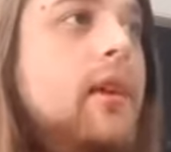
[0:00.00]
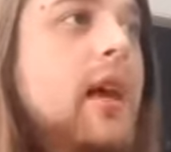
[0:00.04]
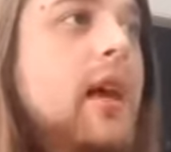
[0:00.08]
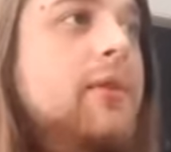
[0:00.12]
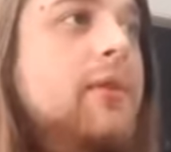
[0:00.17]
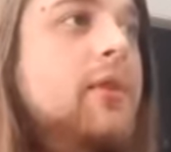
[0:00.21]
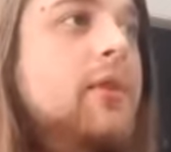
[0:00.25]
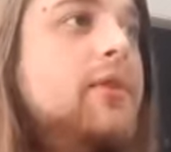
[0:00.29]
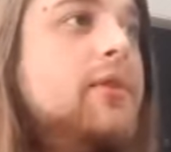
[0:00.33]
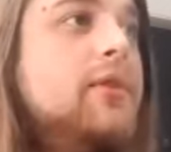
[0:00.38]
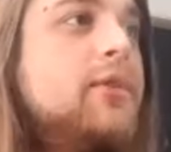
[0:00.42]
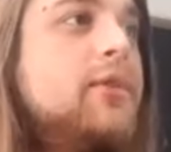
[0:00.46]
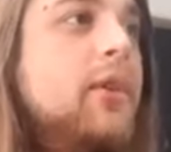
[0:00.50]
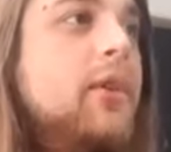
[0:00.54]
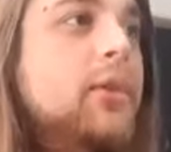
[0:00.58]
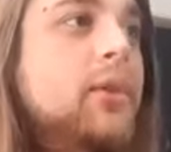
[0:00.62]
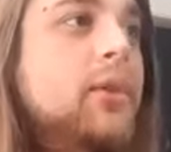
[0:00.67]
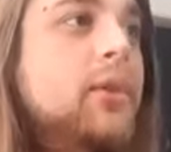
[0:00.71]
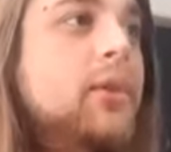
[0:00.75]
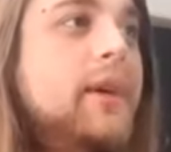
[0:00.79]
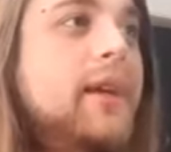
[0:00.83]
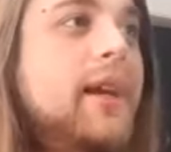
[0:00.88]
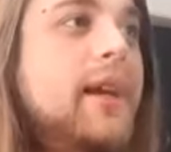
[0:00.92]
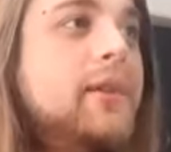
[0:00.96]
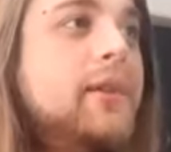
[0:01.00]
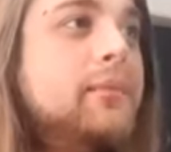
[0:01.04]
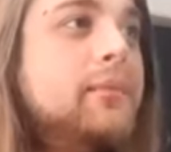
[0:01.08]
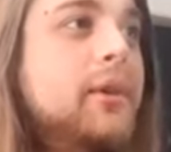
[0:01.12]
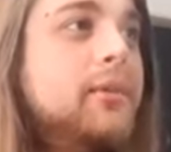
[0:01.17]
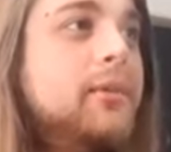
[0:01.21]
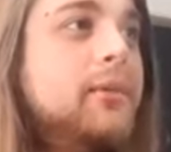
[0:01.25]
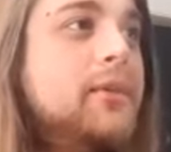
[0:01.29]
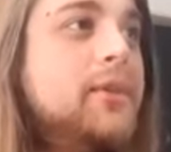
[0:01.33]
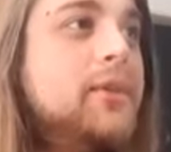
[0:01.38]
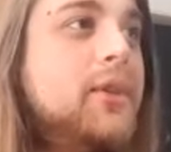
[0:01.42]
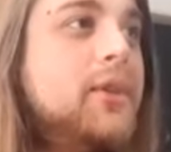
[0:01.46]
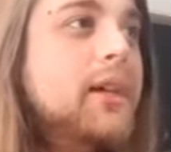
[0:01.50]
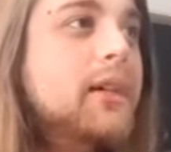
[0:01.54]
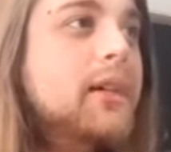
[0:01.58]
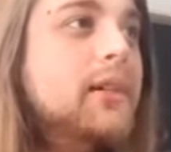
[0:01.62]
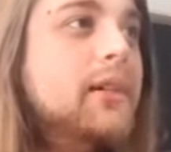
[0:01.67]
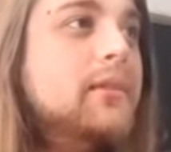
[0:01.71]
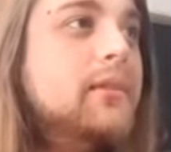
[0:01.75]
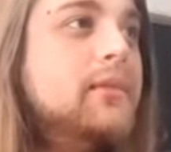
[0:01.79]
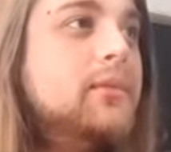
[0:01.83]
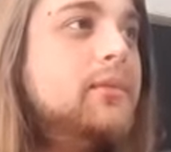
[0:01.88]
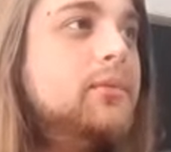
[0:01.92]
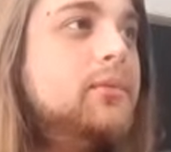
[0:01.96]
if you scroll all the way down to the bottom of the sheet,
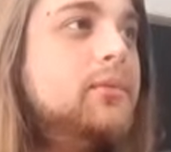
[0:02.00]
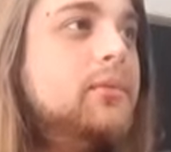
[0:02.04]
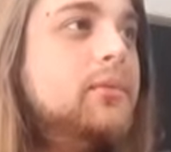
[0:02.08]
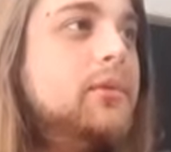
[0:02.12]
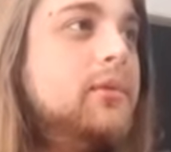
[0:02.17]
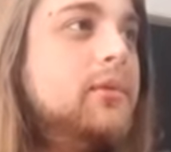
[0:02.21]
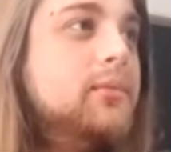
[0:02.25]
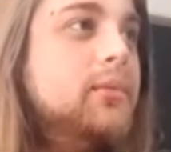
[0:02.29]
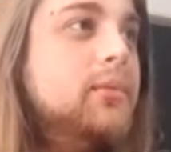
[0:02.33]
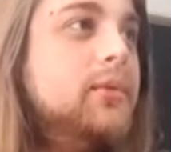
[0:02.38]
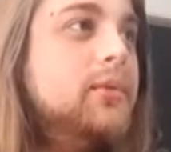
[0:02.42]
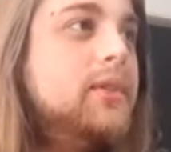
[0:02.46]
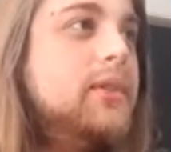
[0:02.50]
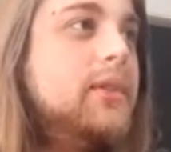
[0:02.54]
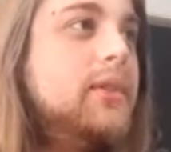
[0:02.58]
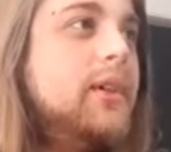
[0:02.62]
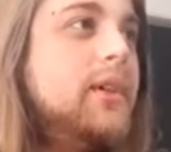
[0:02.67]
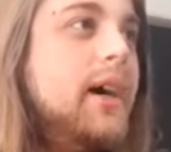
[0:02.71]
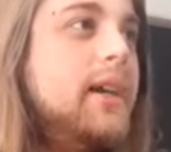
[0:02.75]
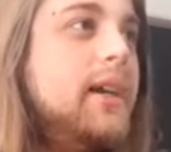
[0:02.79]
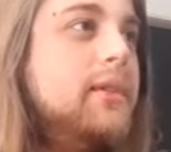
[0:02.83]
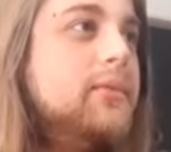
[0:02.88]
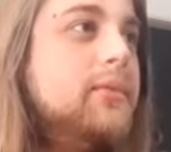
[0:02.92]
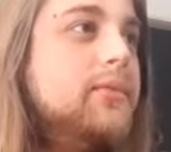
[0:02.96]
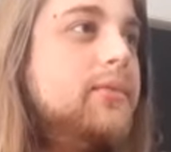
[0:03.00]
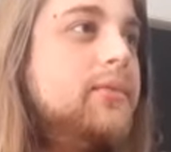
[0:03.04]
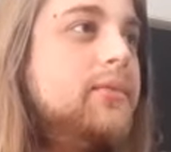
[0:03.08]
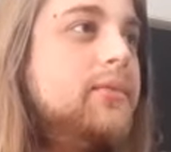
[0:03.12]
this is kind of